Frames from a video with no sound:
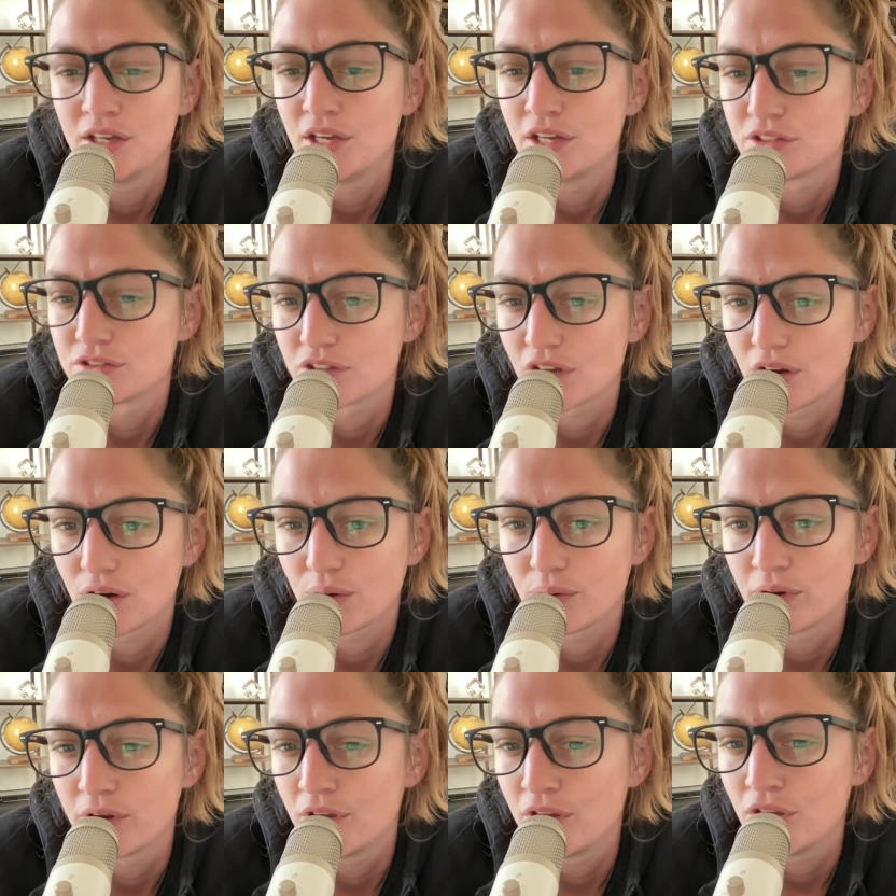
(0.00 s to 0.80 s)

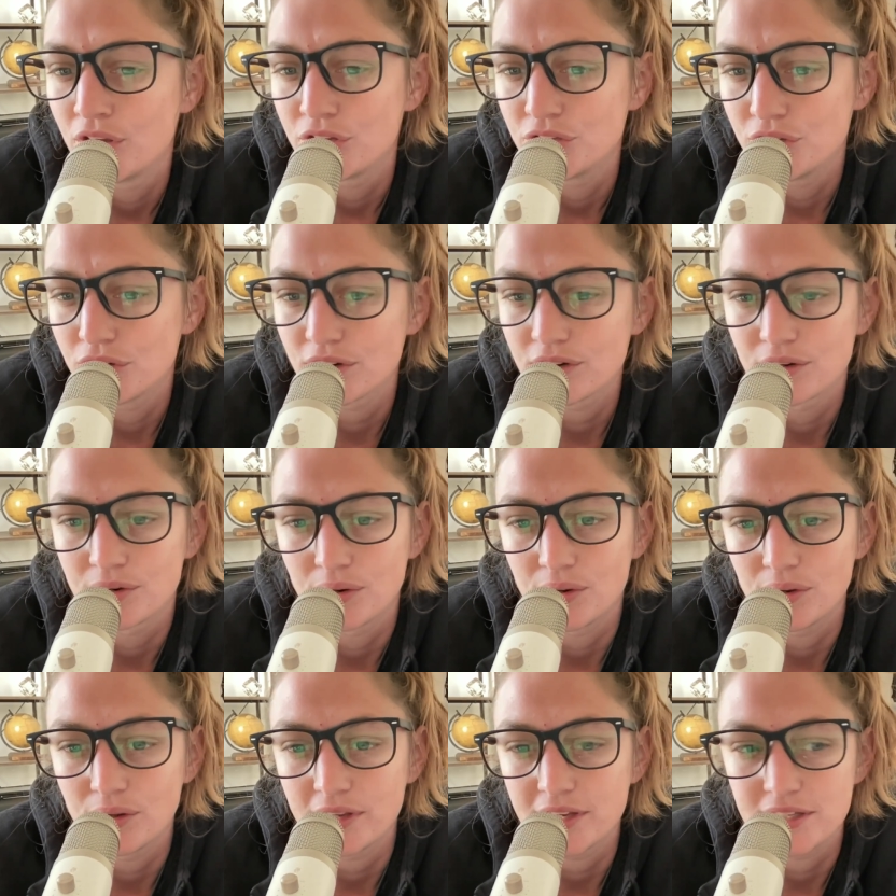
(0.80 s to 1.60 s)
So your
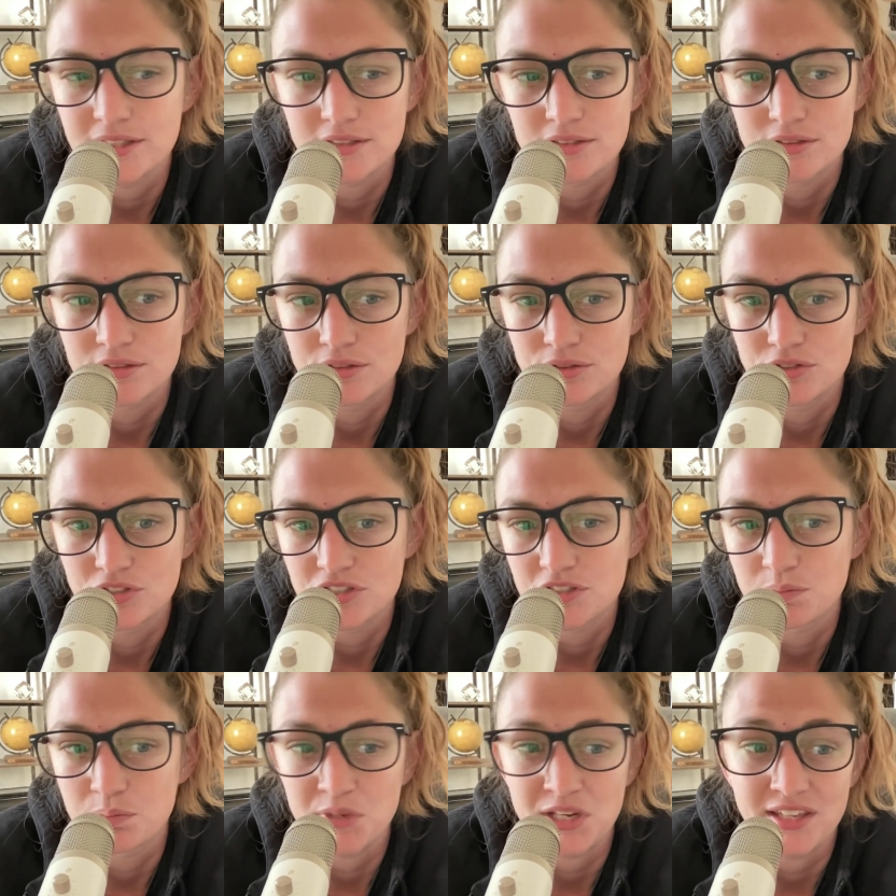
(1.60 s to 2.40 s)
goal is to
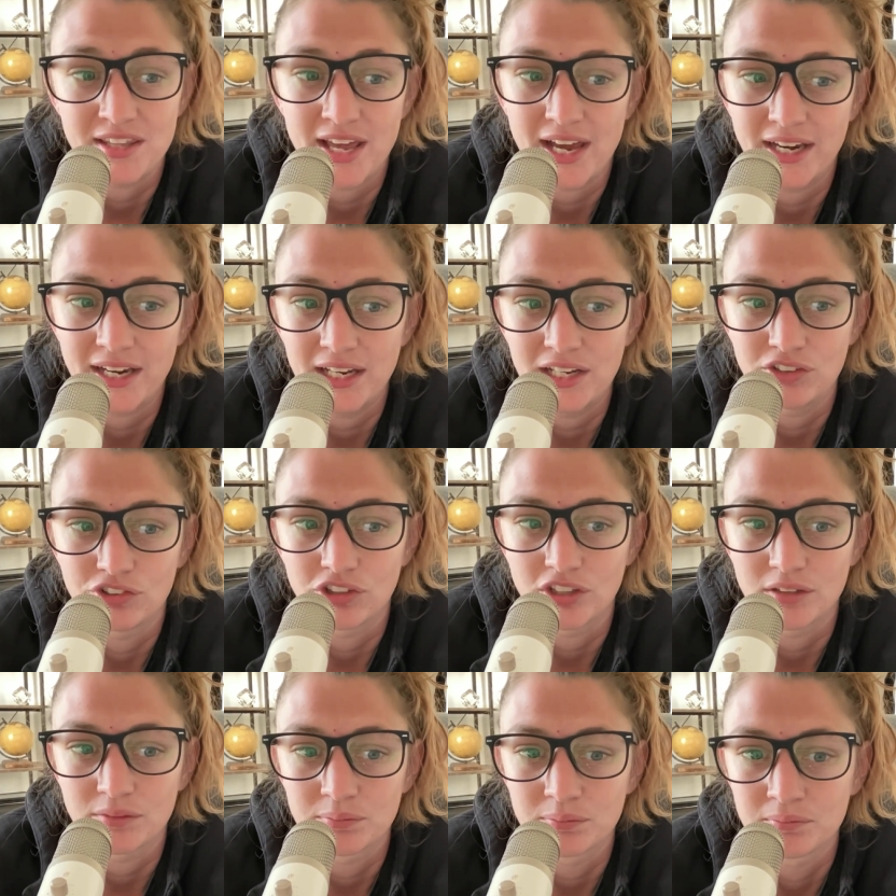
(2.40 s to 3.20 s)
just be that
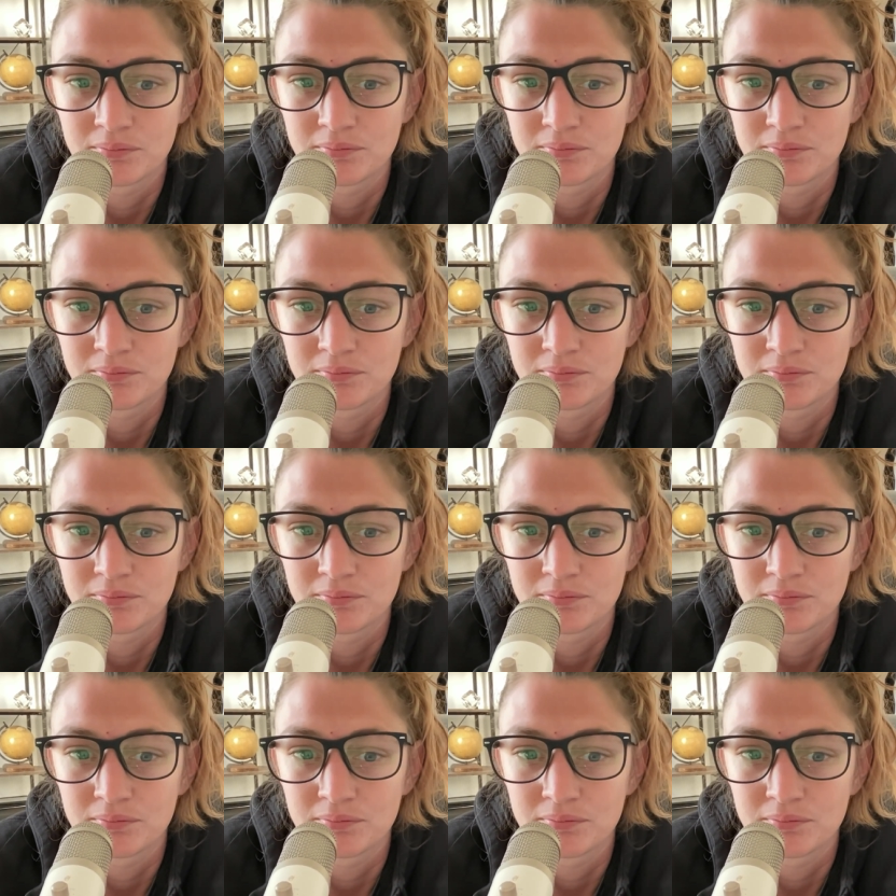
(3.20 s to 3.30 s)
agent.